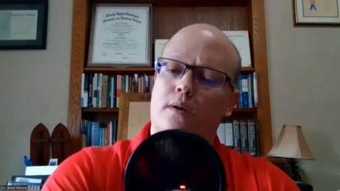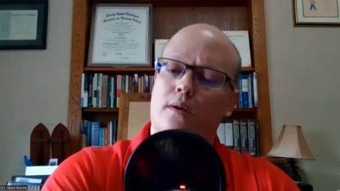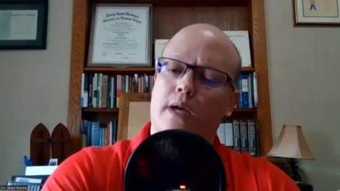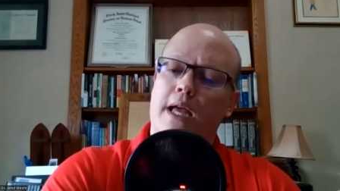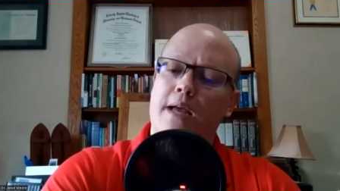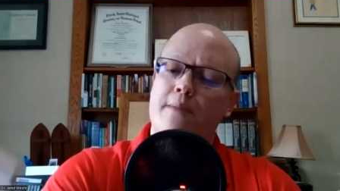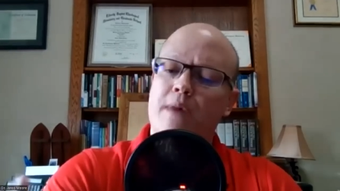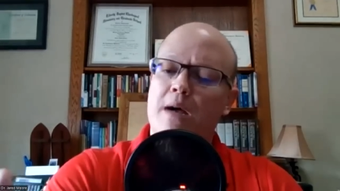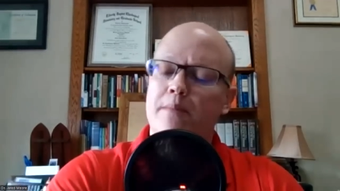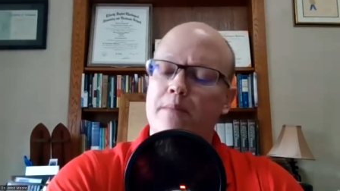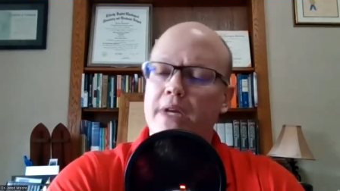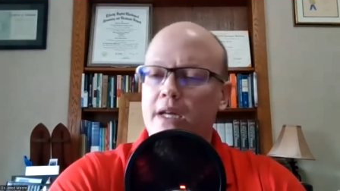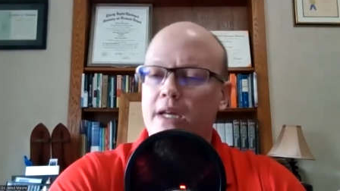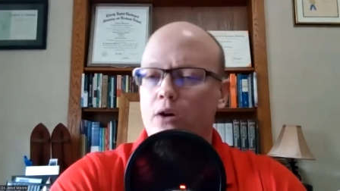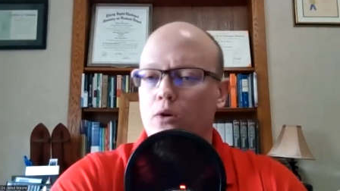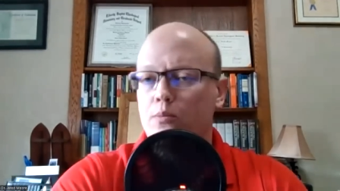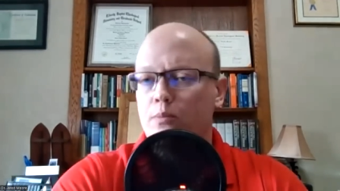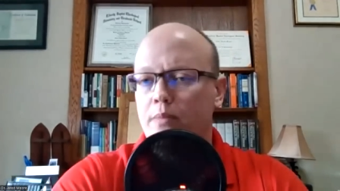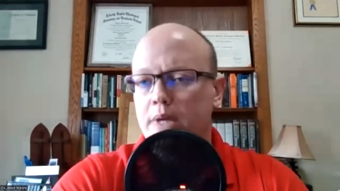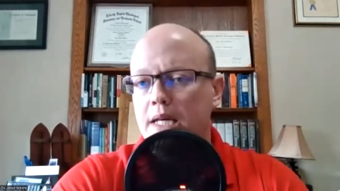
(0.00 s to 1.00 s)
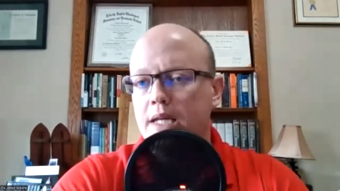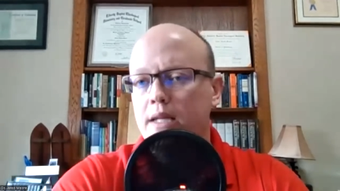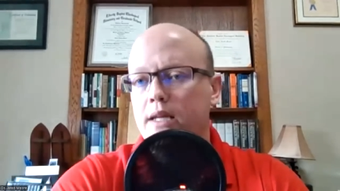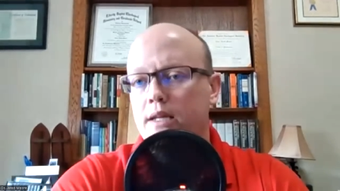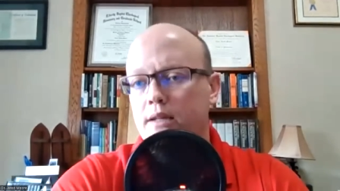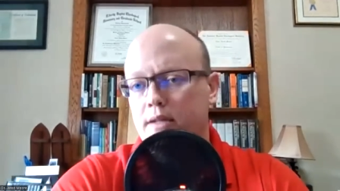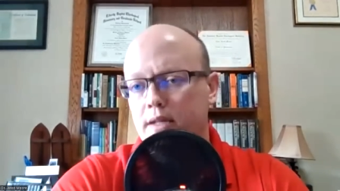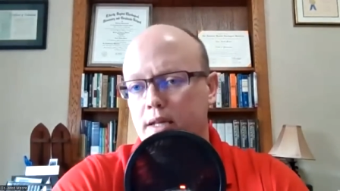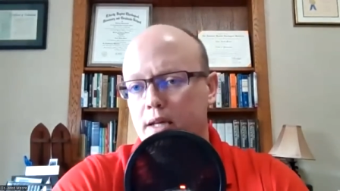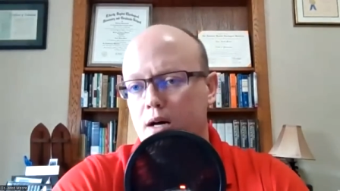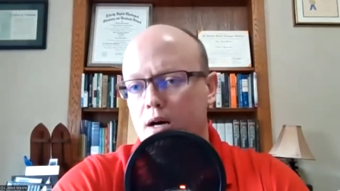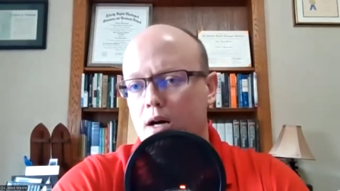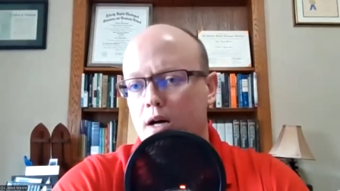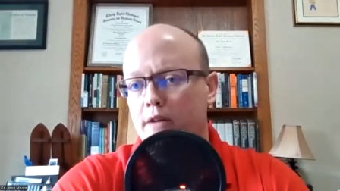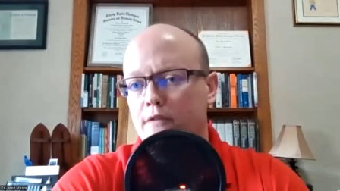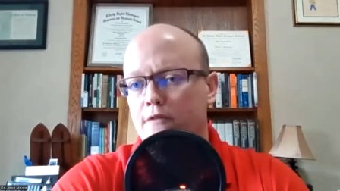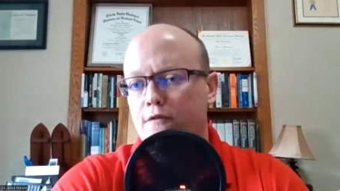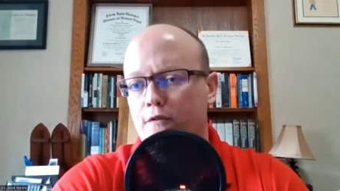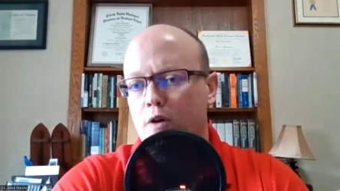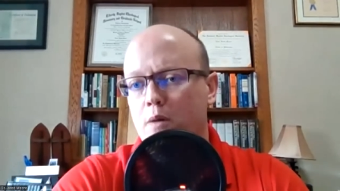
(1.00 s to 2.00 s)
am i being obedient to
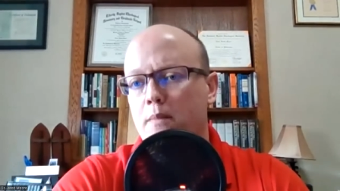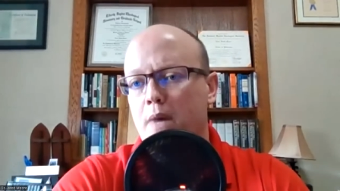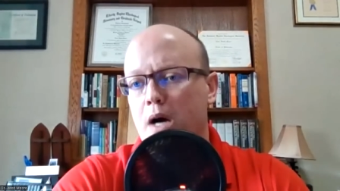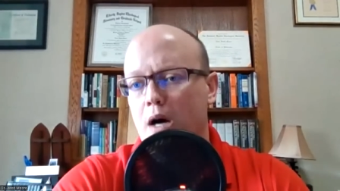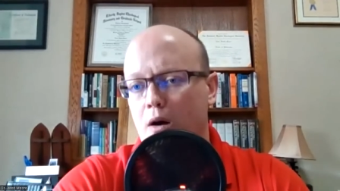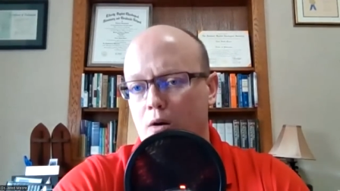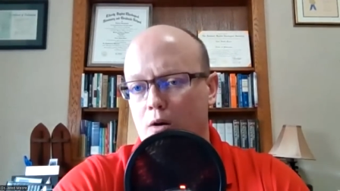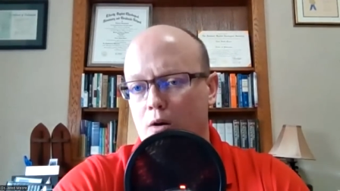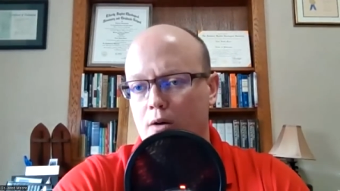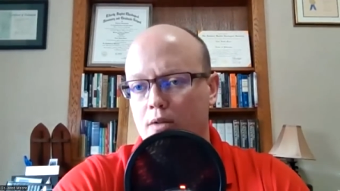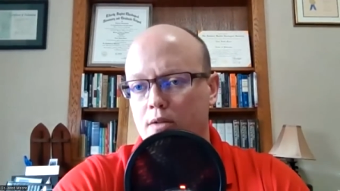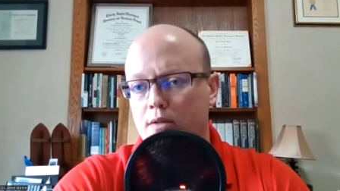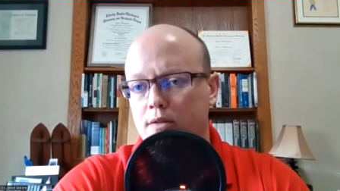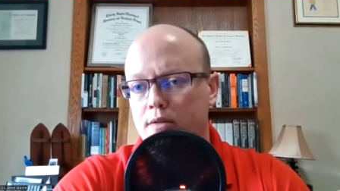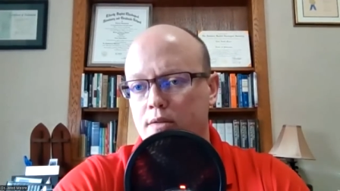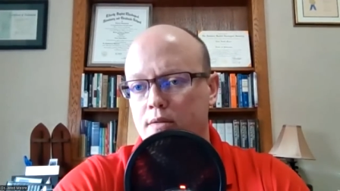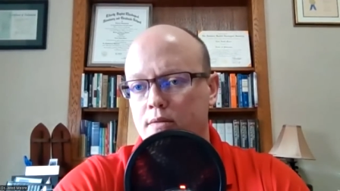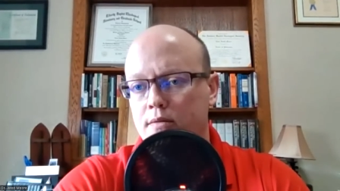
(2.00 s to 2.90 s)
god from my heart